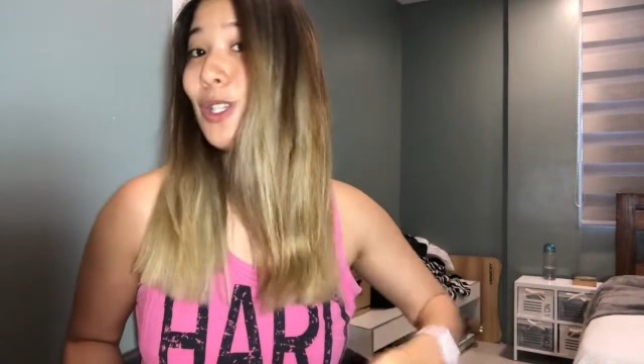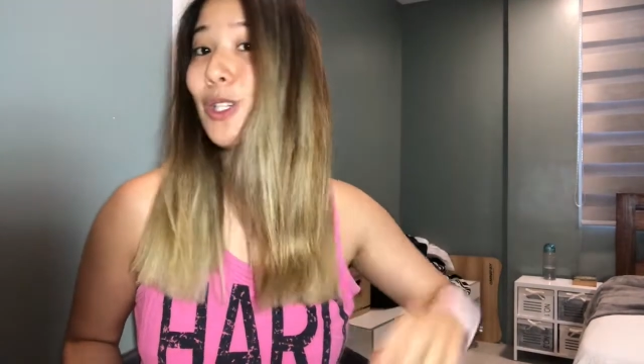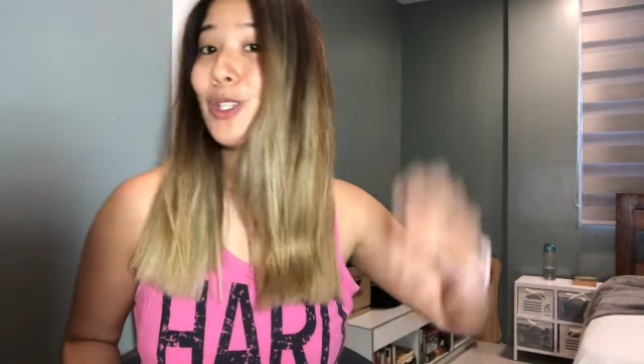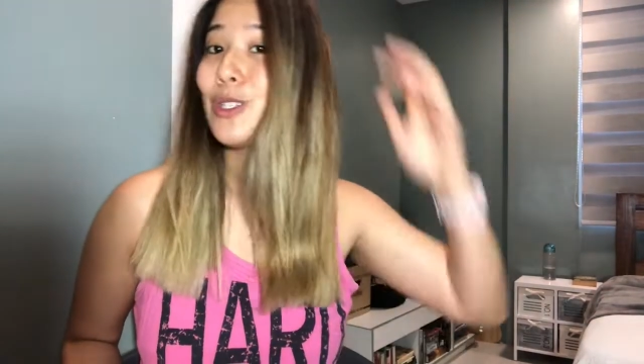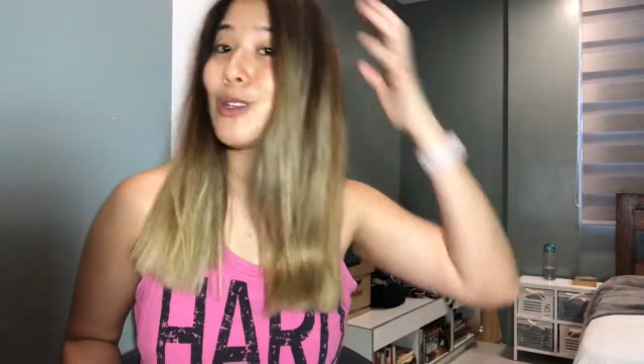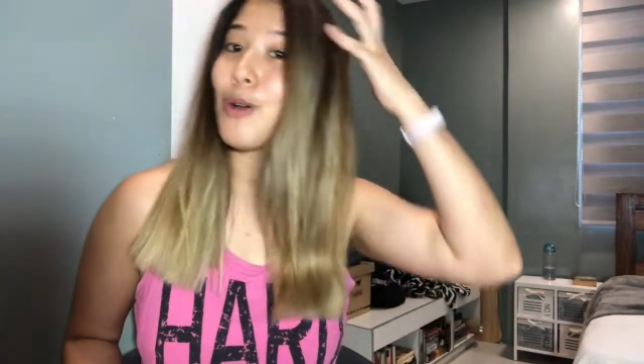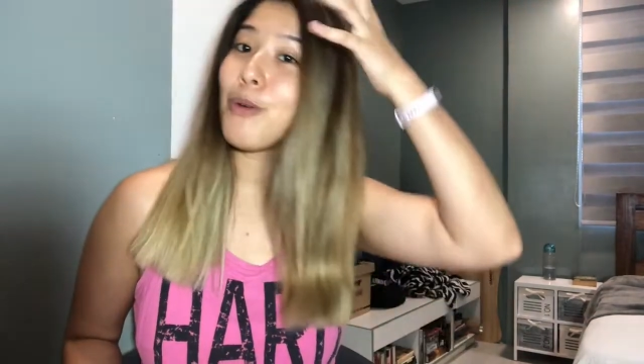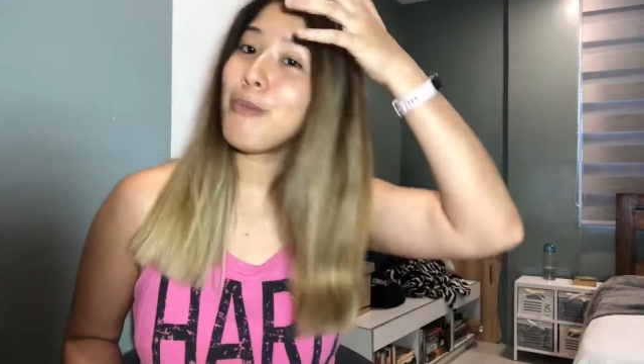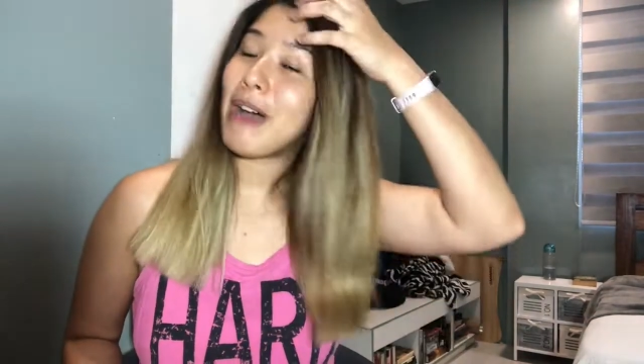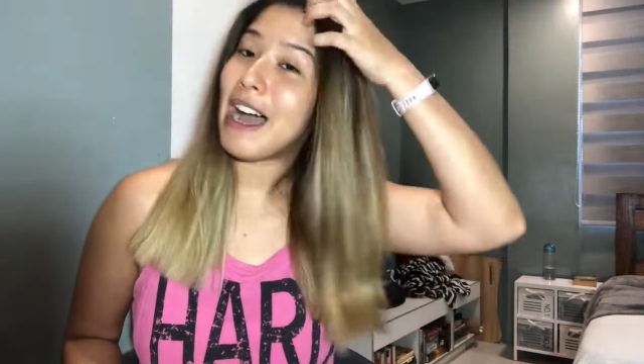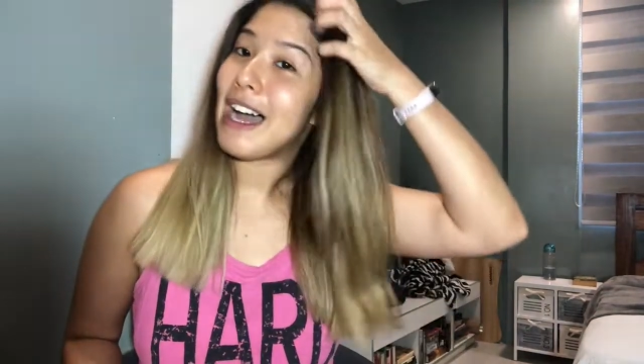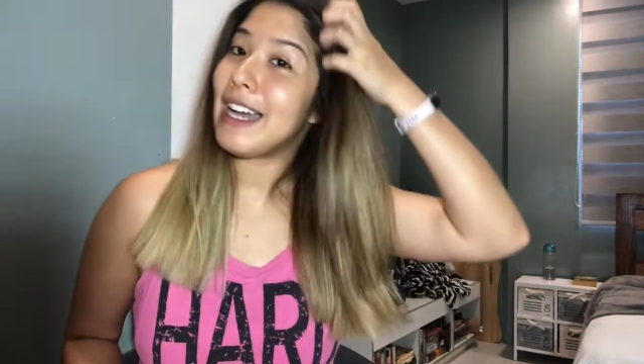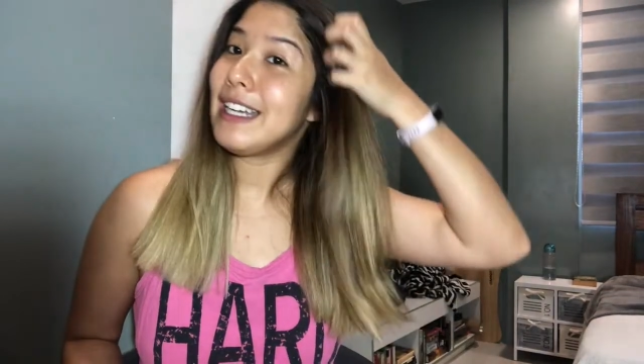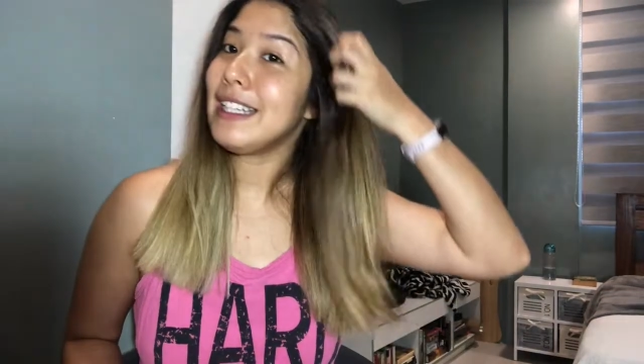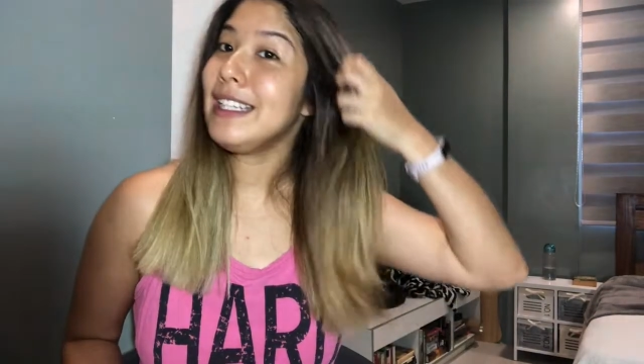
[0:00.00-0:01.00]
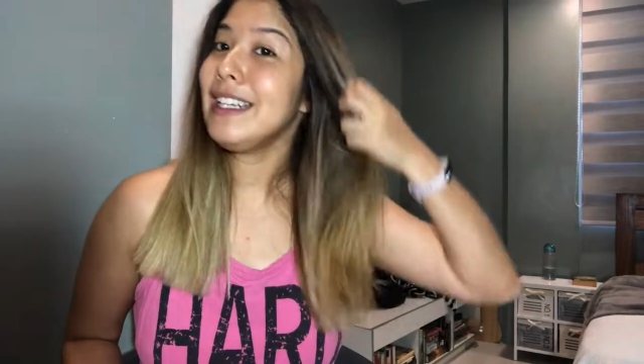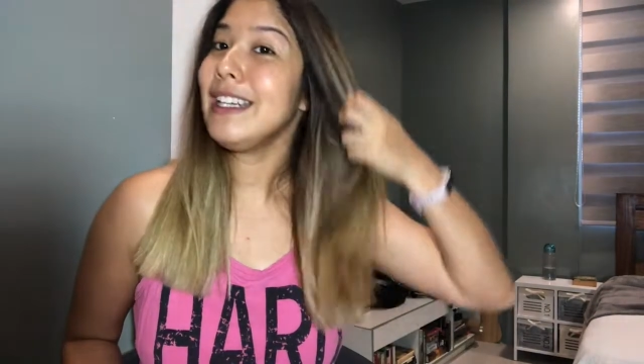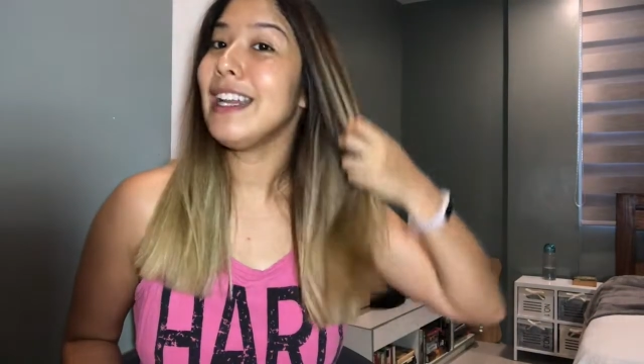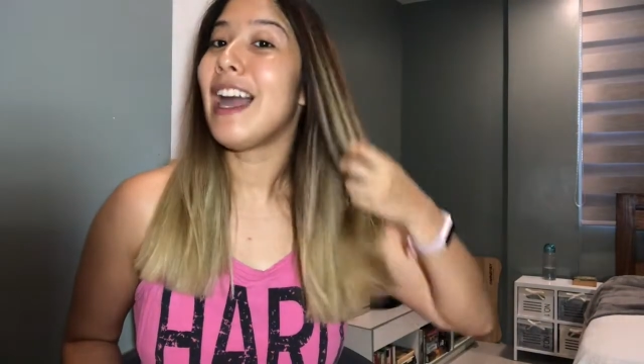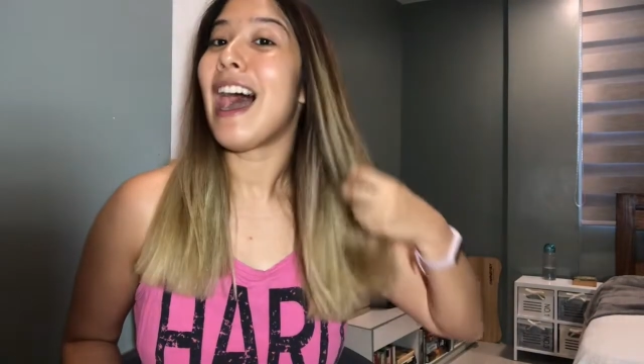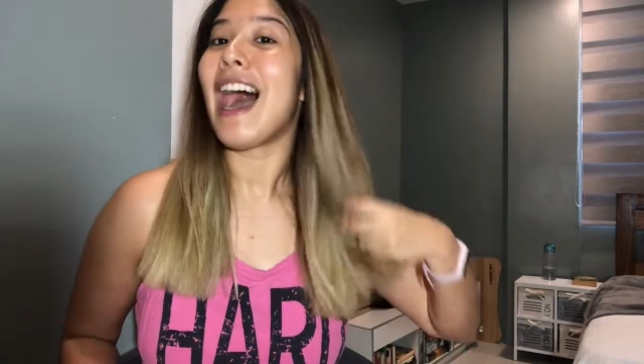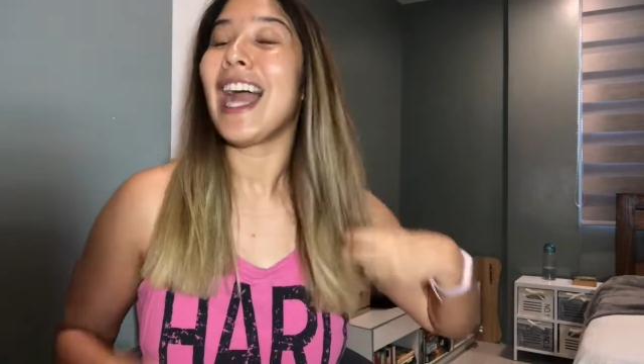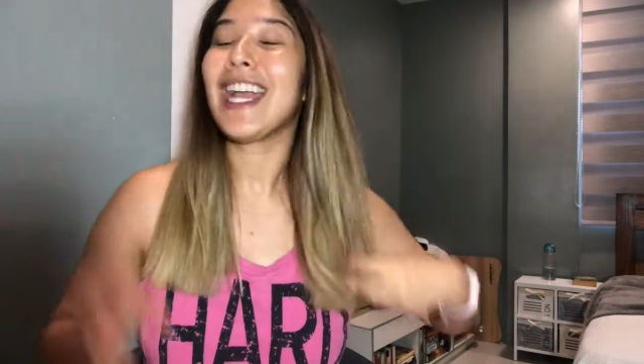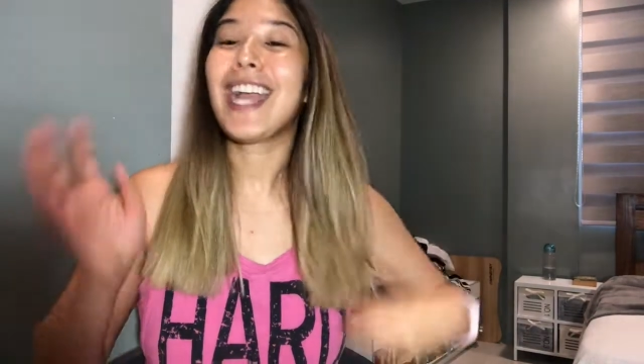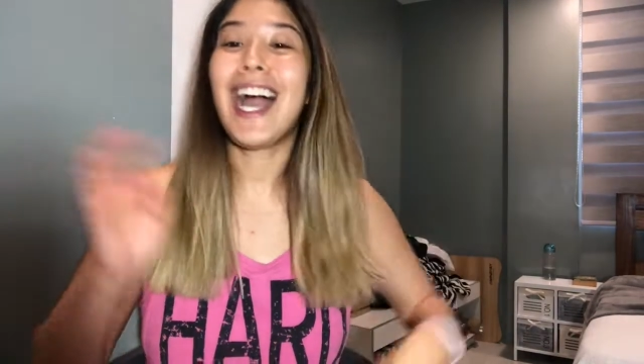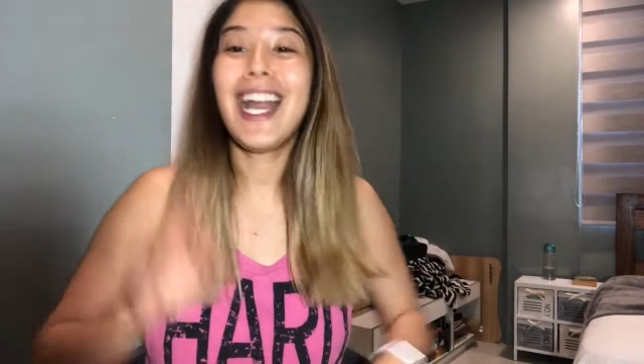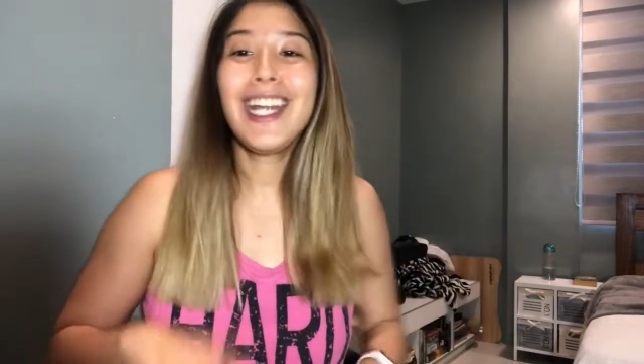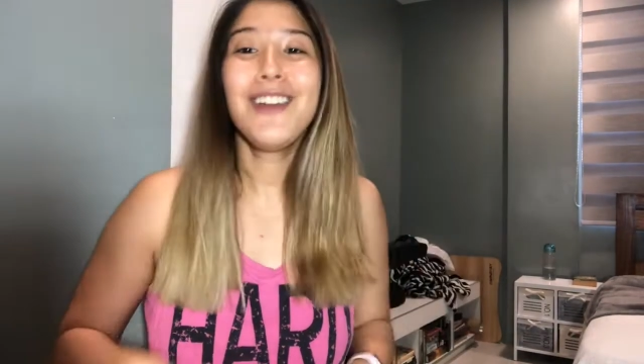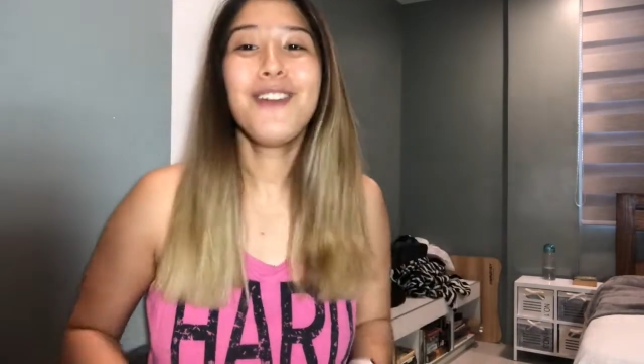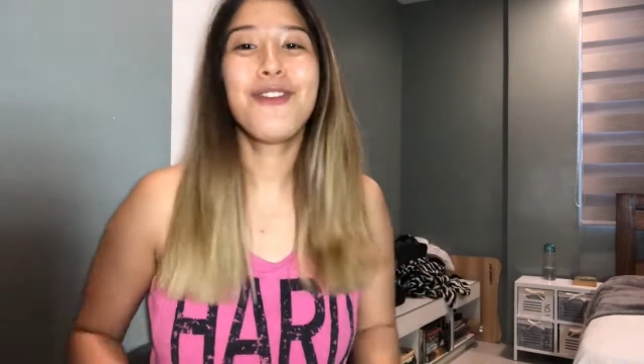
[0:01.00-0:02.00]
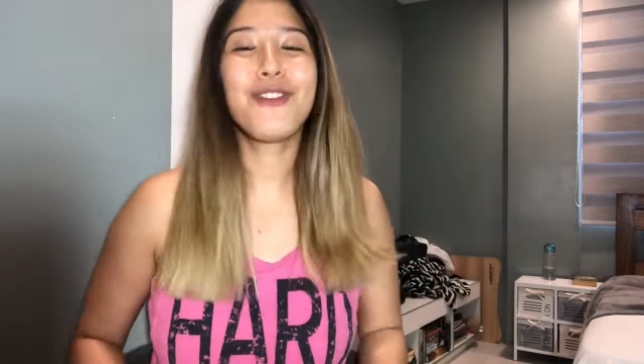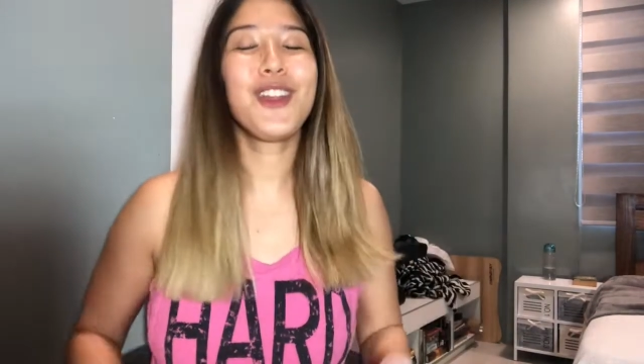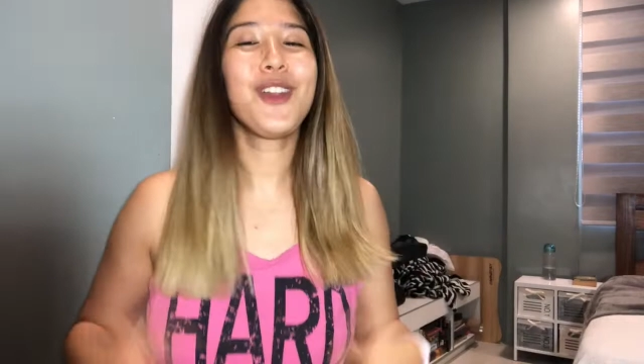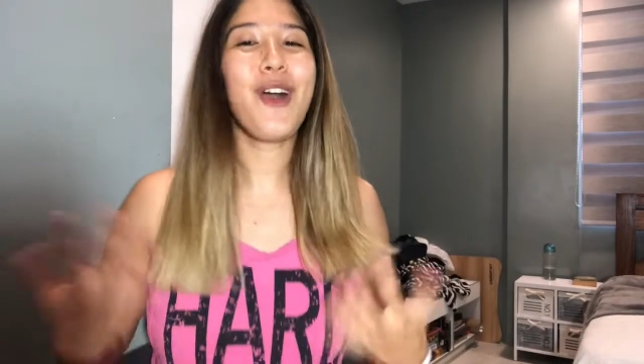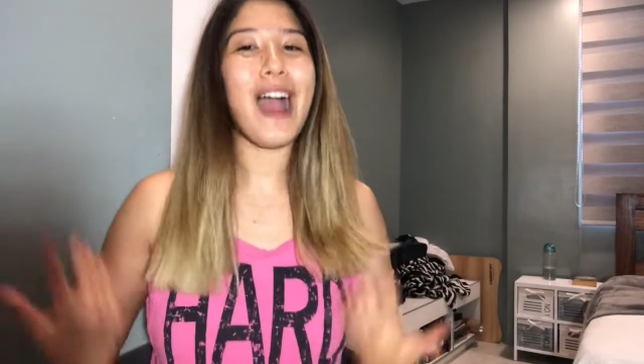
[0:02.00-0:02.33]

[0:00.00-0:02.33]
look so bad. I kind of, you know,